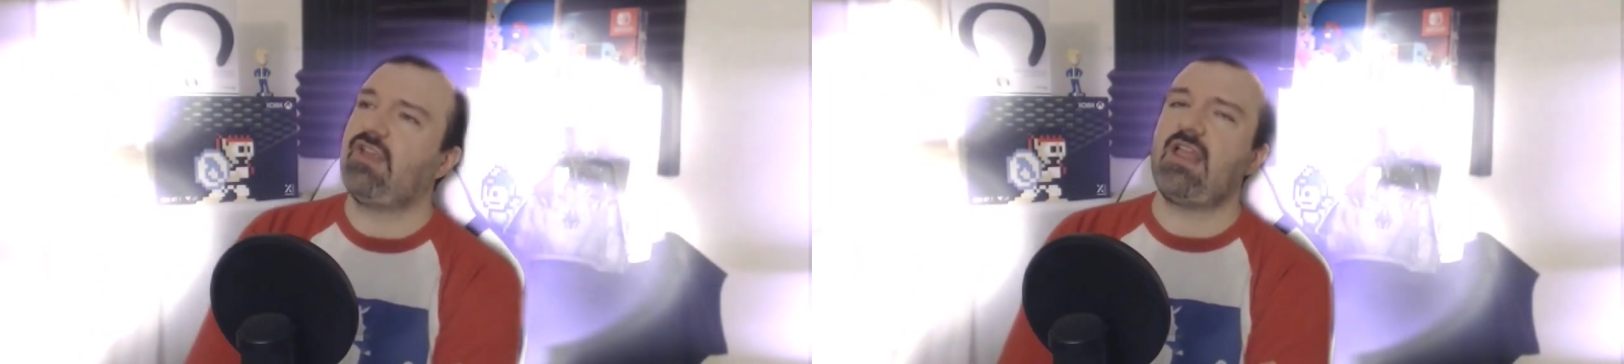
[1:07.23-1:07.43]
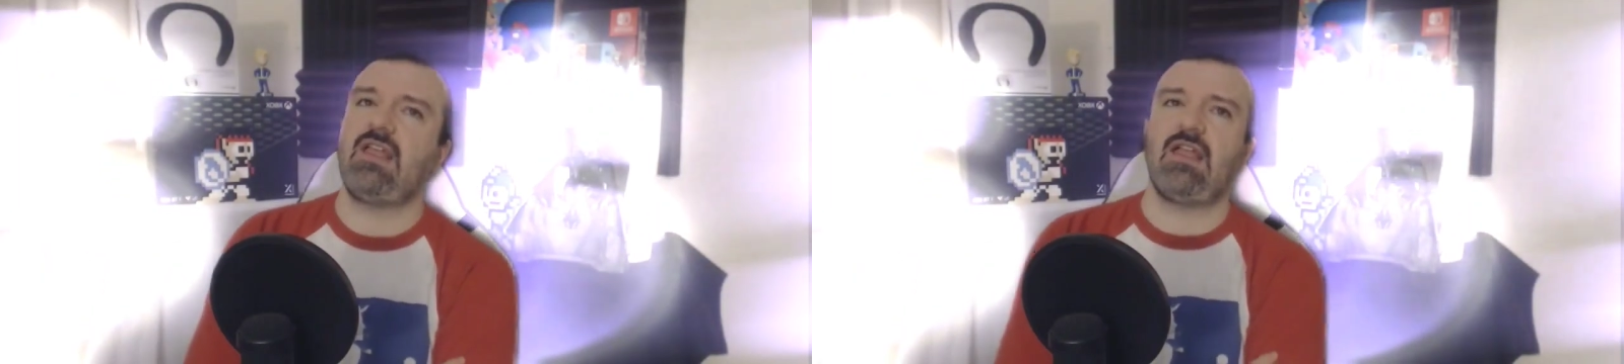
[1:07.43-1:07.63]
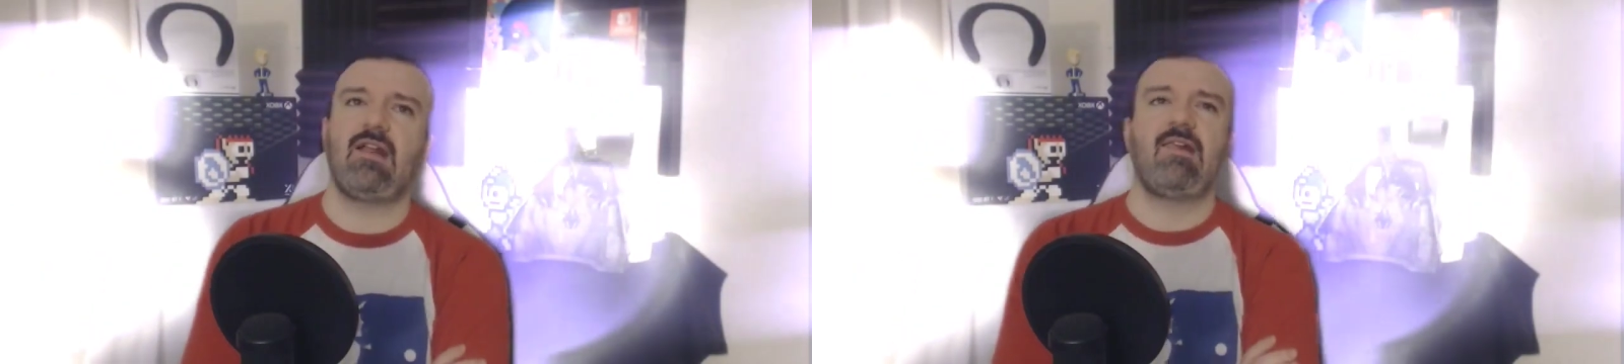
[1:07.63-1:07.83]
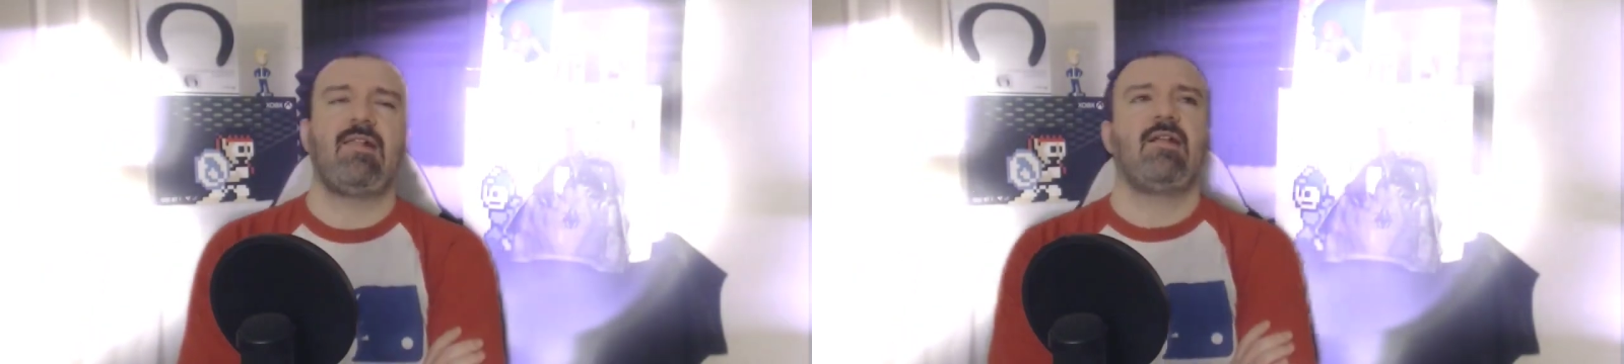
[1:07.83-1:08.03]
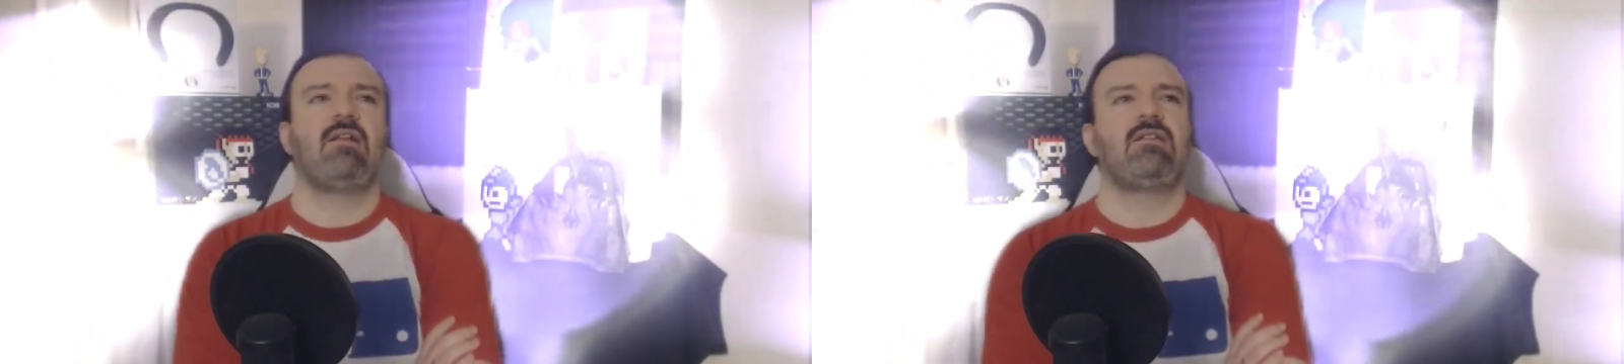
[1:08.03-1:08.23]
saying
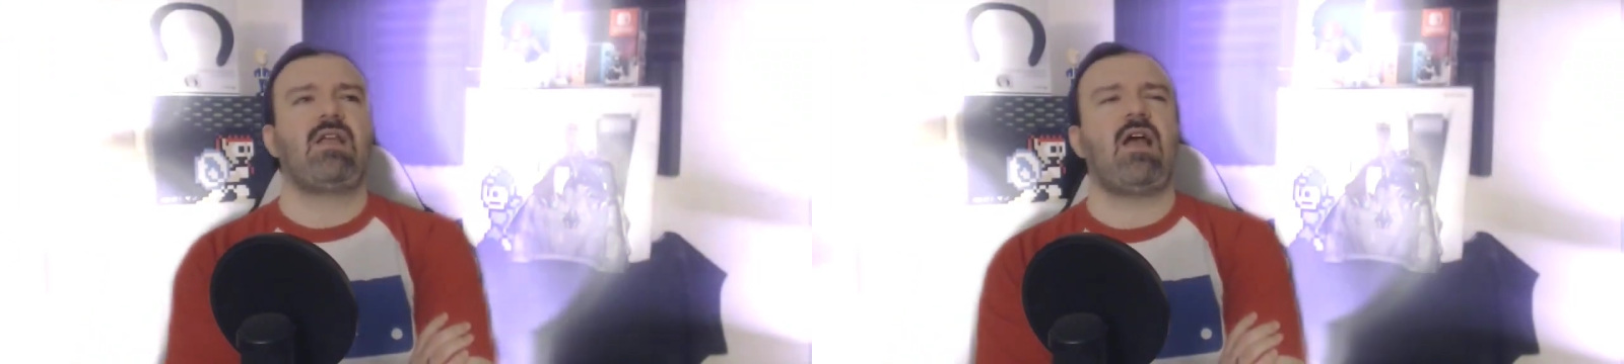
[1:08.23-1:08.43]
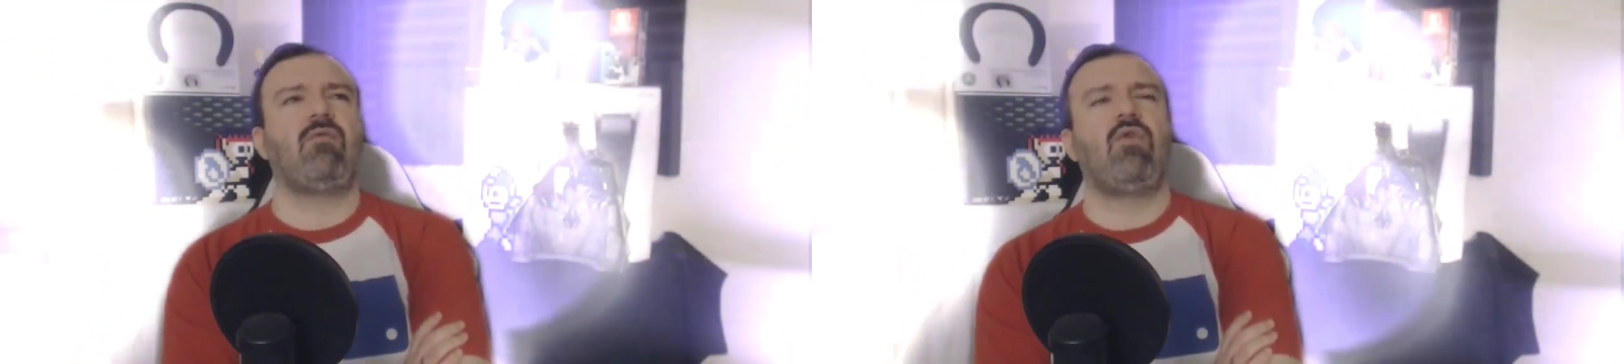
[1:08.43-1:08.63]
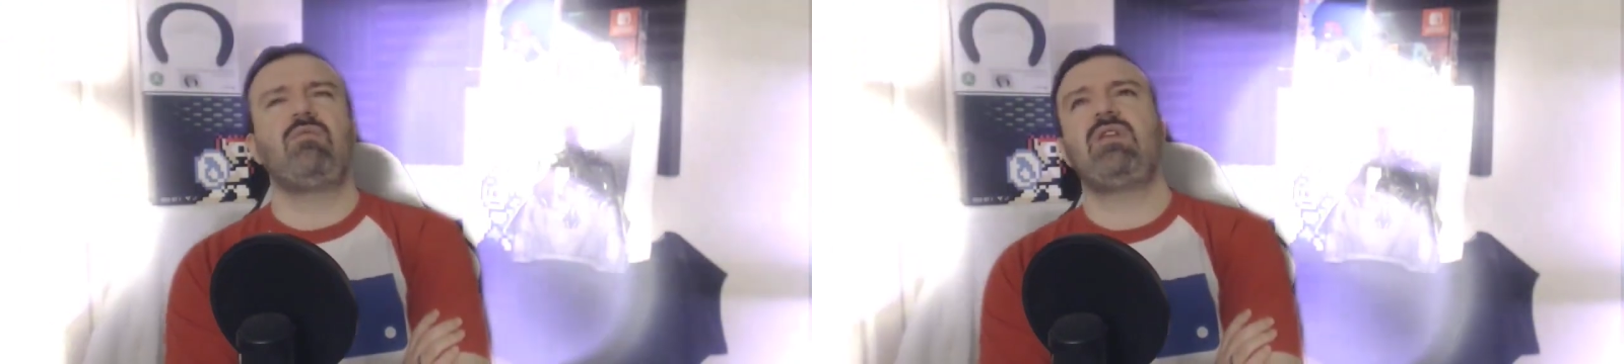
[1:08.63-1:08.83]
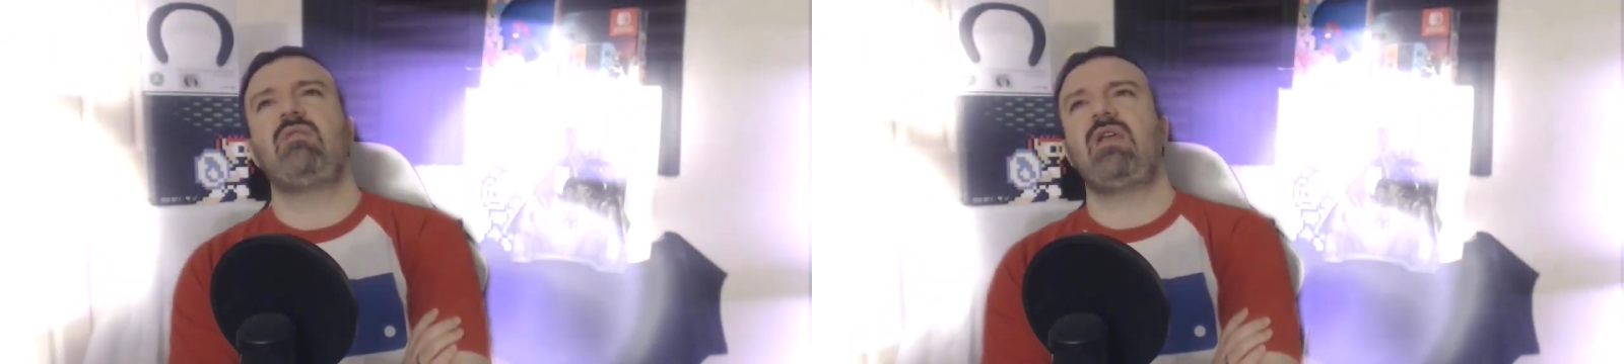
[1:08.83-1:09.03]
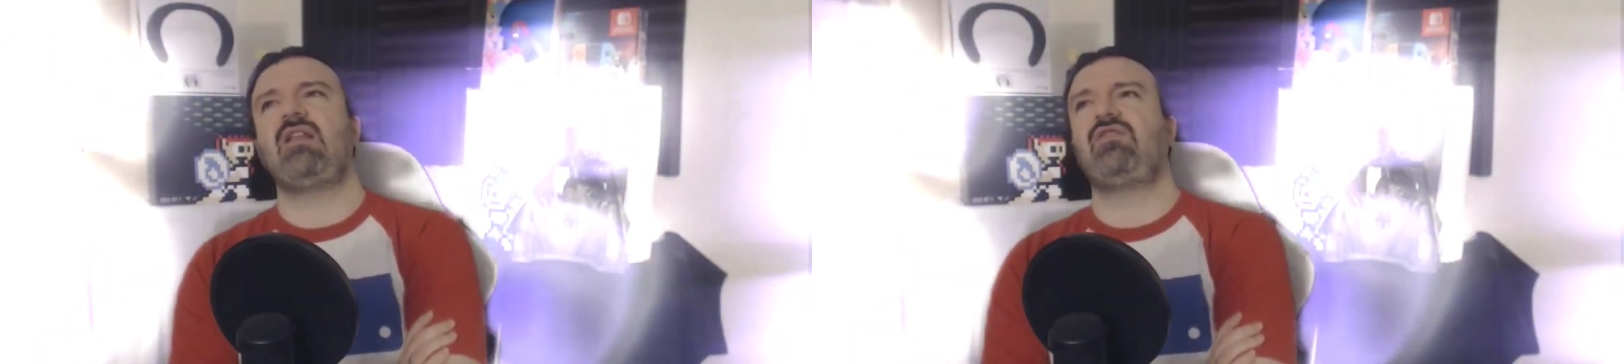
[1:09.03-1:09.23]
that
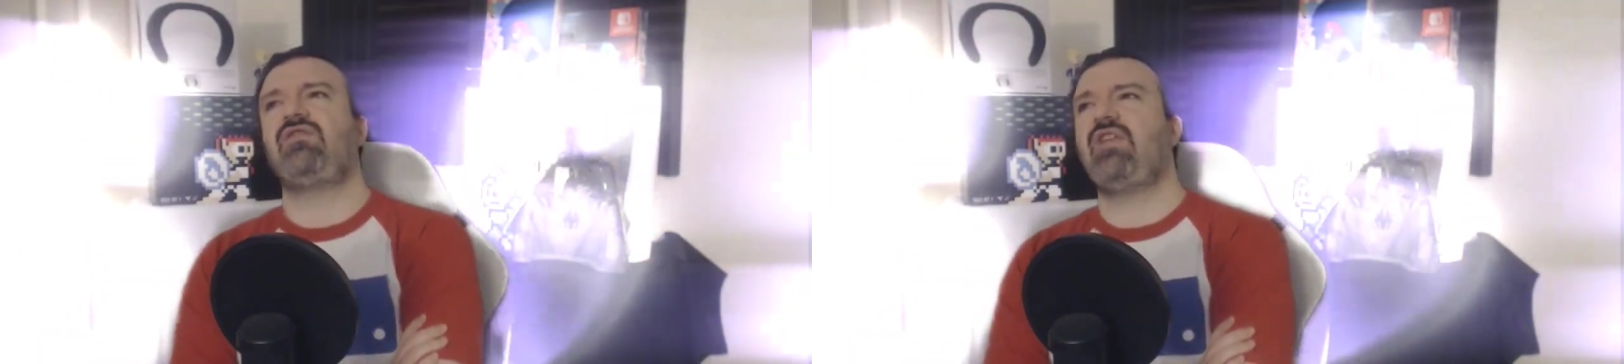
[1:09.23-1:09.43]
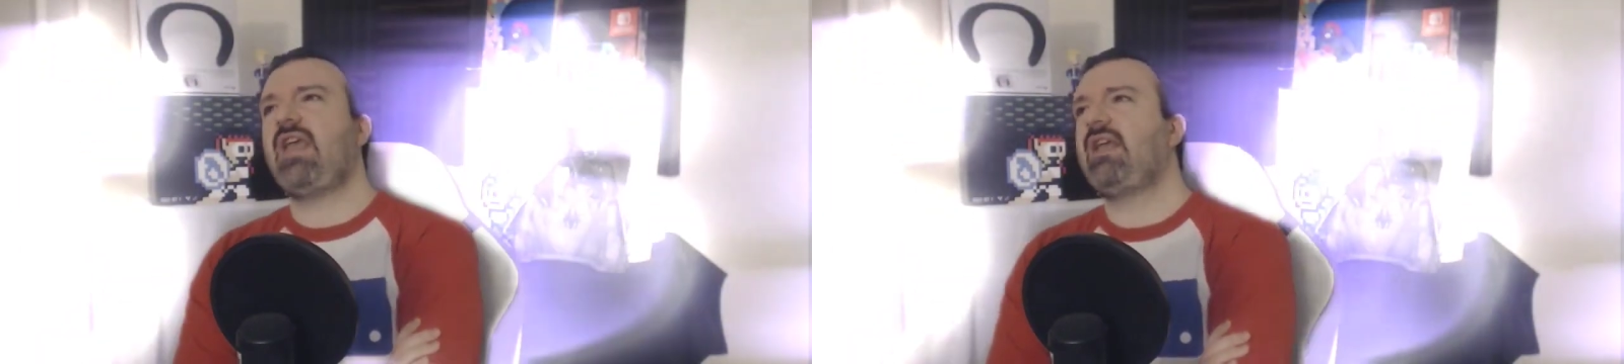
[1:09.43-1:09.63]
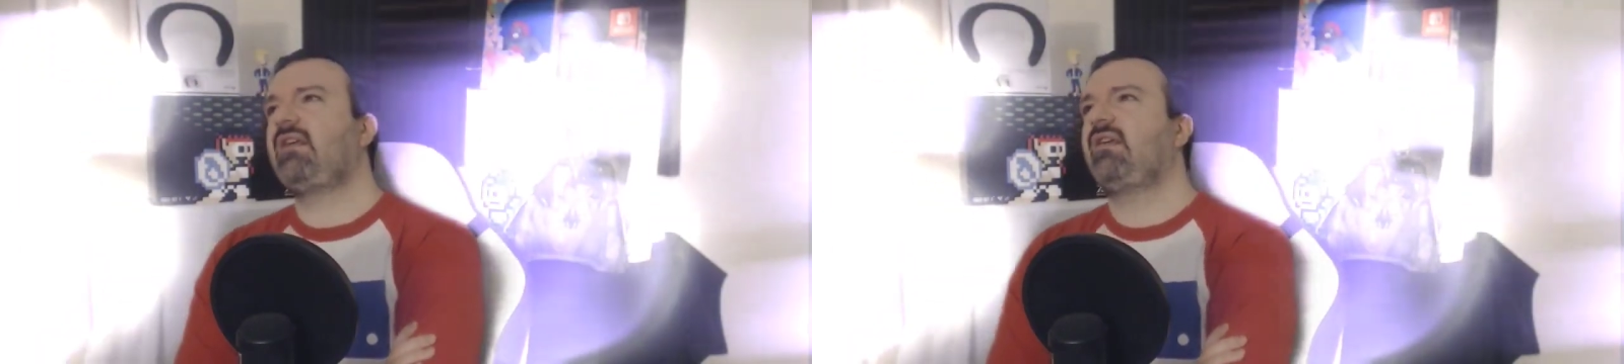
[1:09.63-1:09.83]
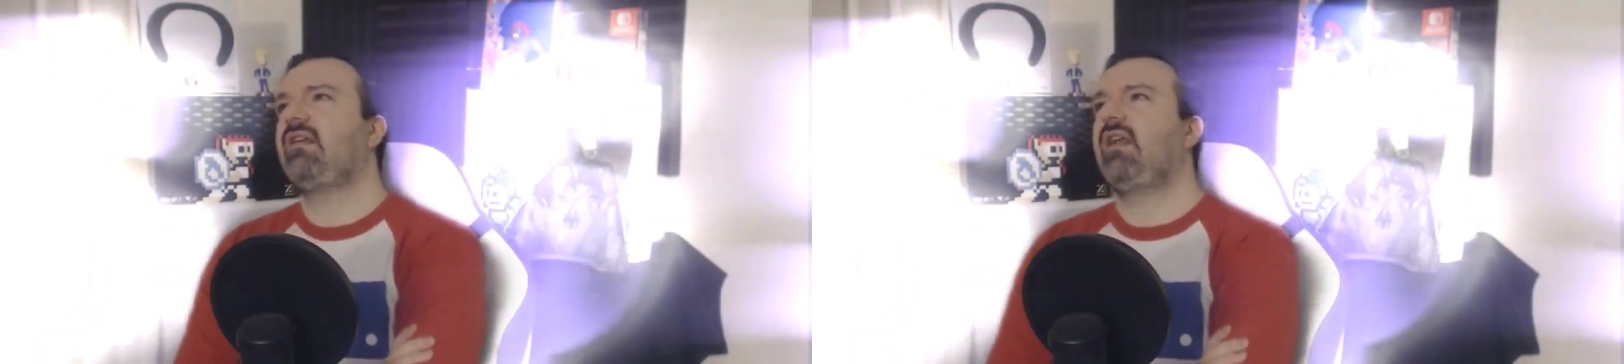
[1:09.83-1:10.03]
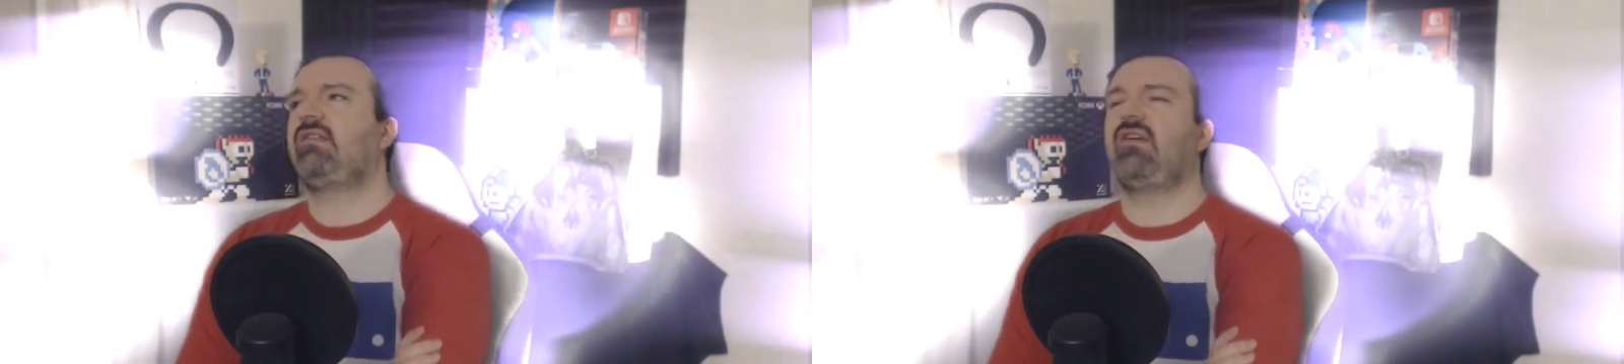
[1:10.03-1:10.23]
One Minute Man is fake